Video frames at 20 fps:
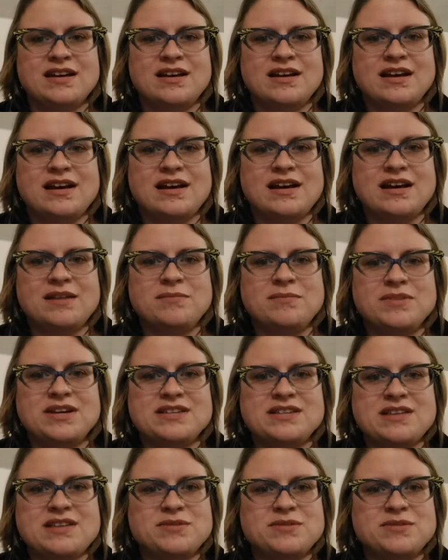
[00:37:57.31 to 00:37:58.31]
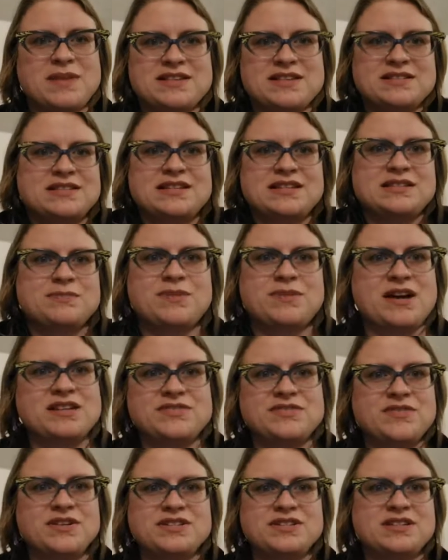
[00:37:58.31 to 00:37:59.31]
because I was pleasantly
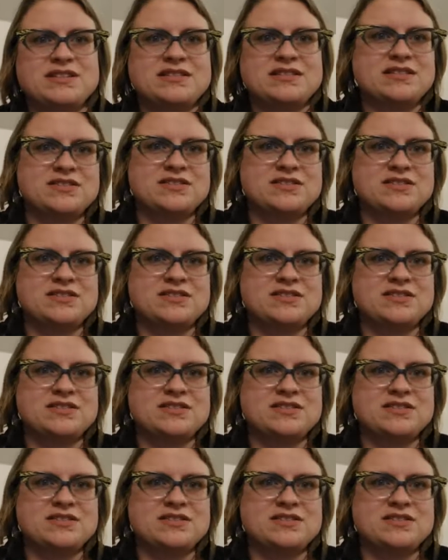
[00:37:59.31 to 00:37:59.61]
surprised first season,